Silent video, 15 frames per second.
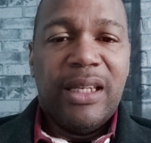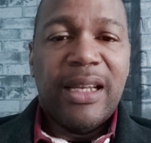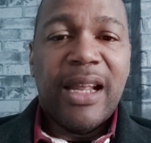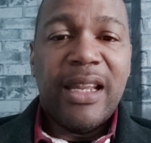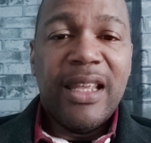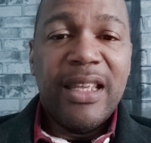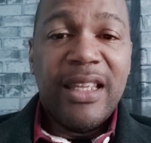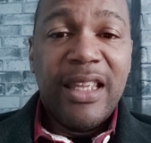
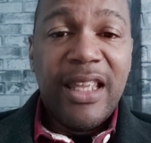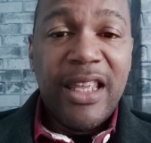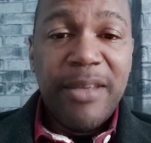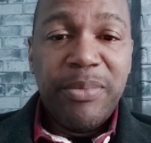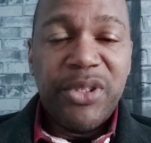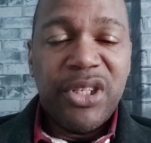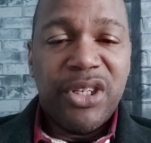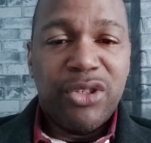that he
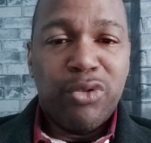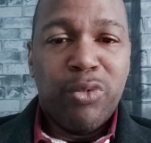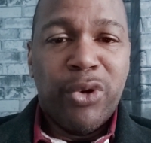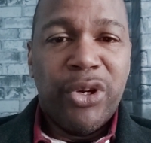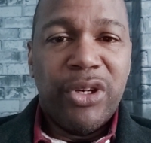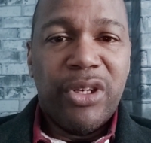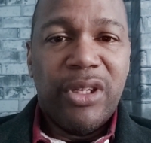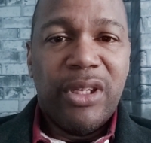keeps his
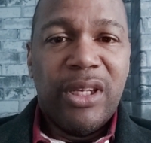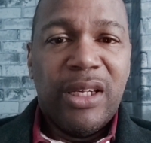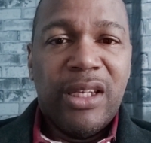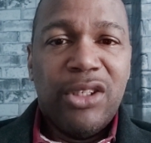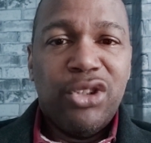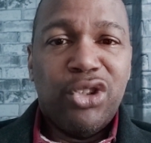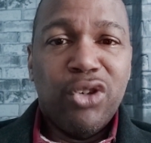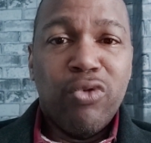word.
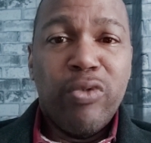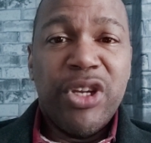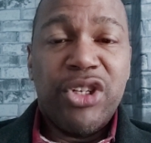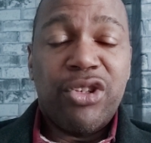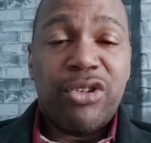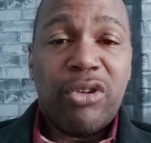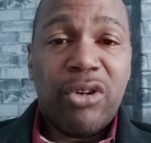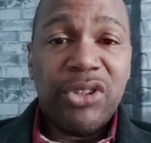So we
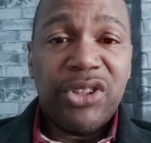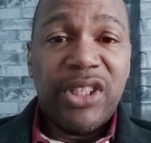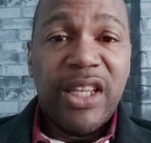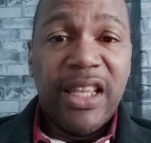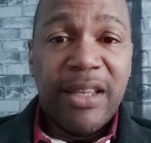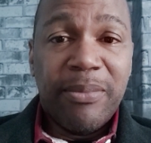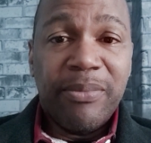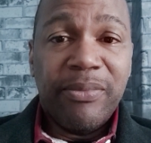trust
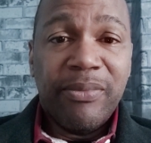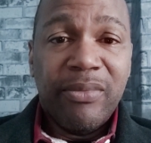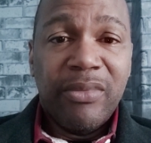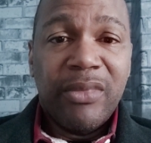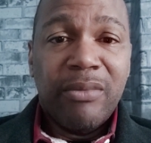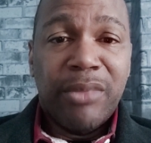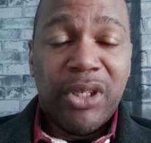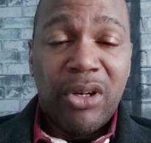him
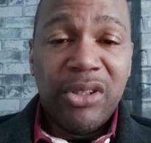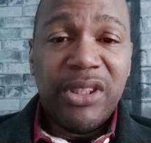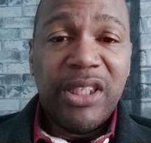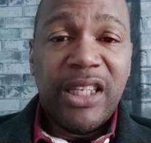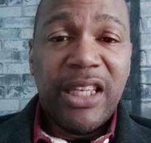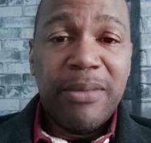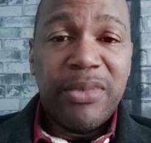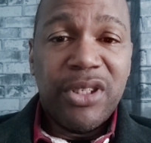because he
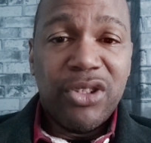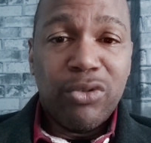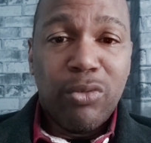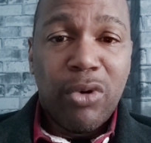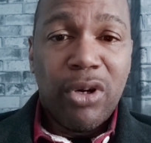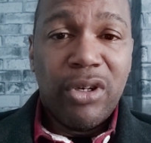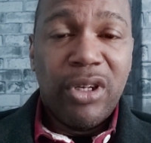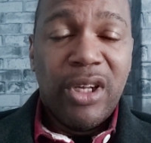keeps his
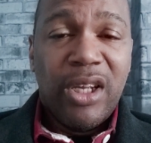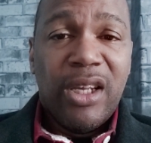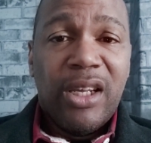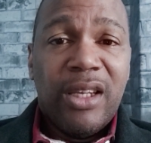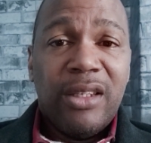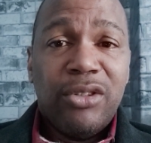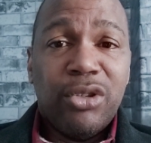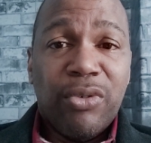word
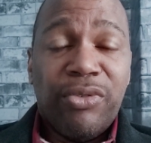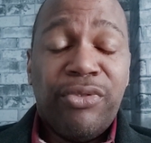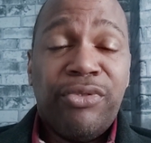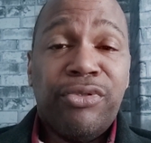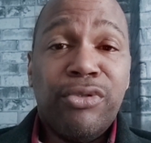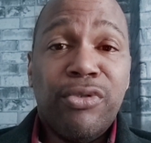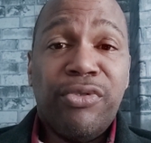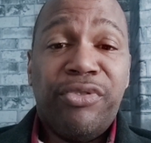to
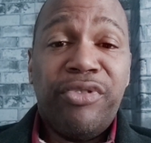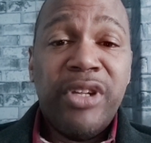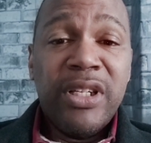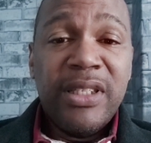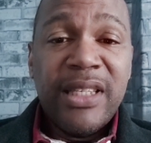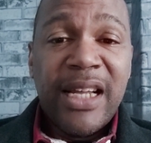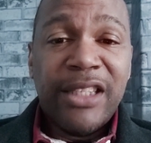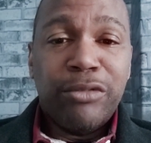
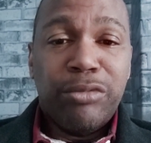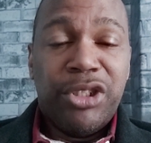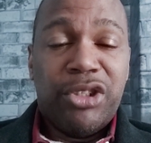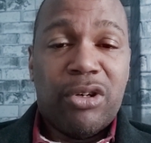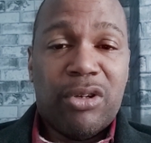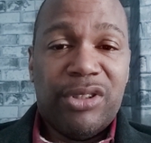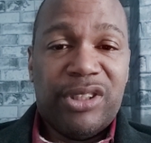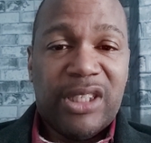fulfill that
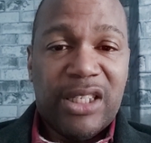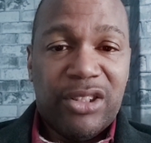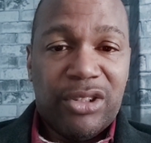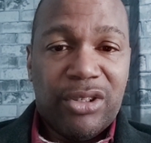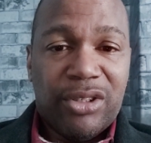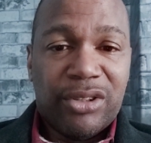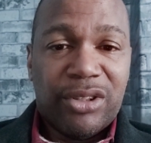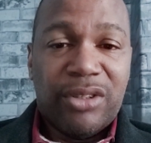which
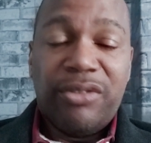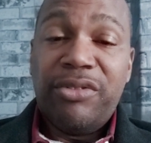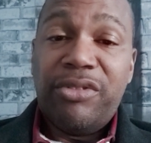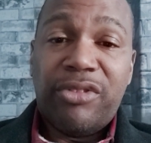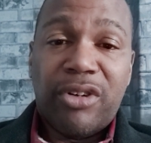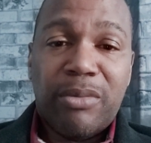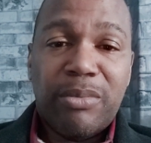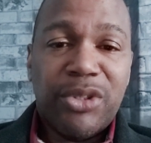concerns us
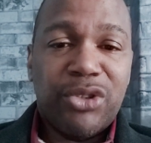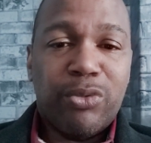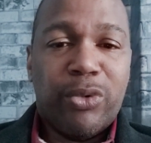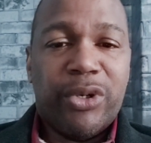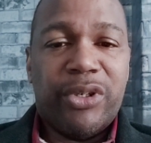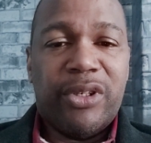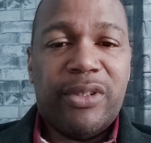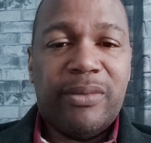from his
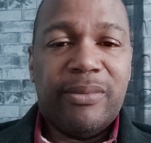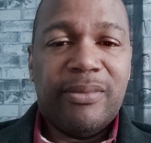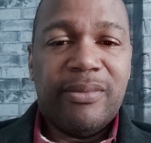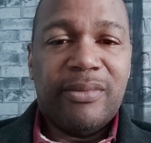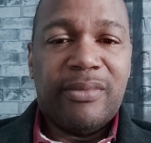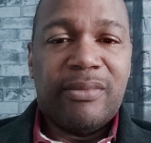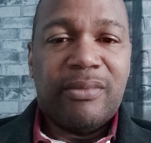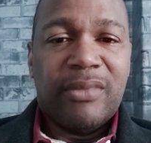word.
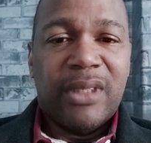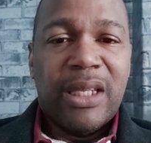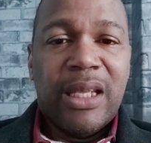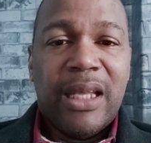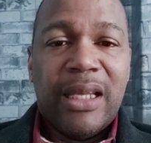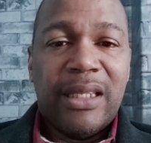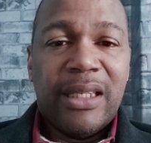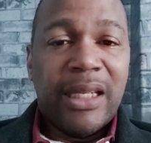
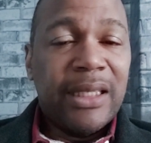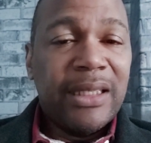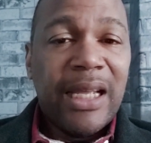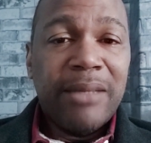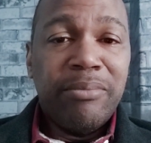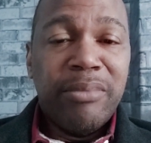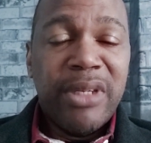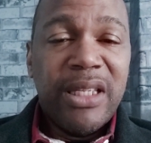Then
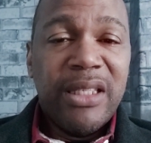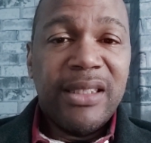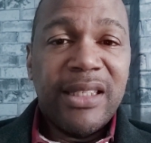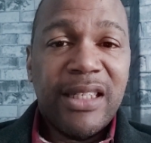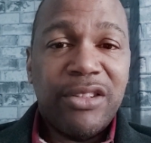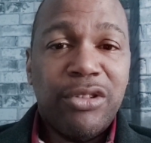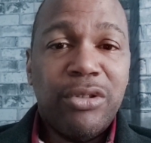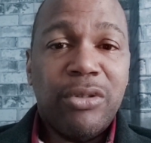that means
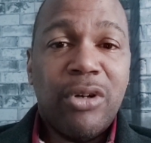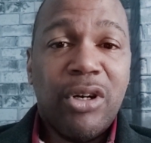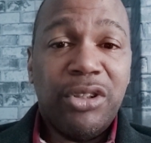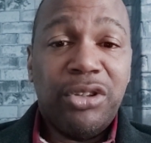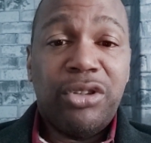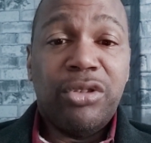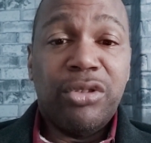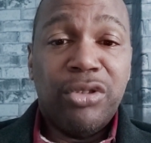that you
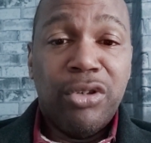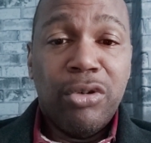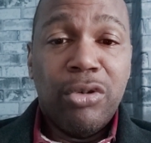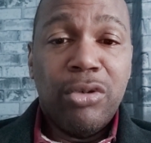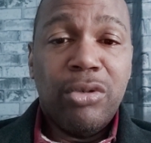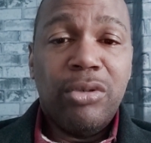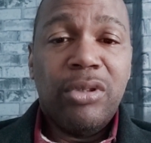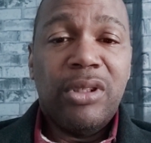got to
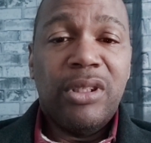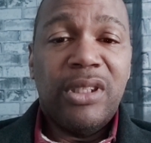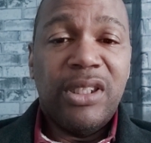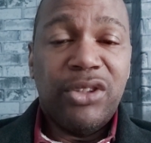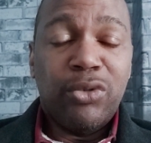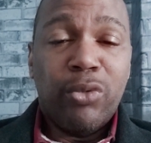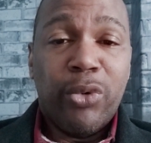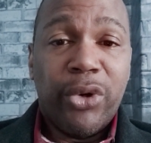know
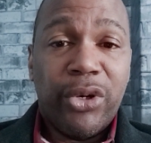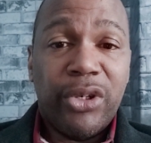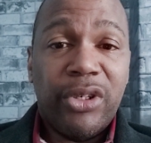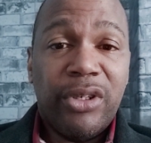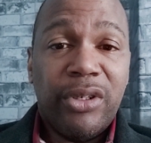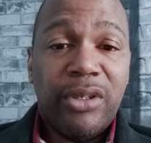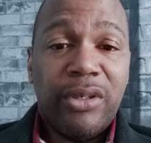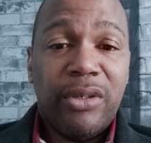this word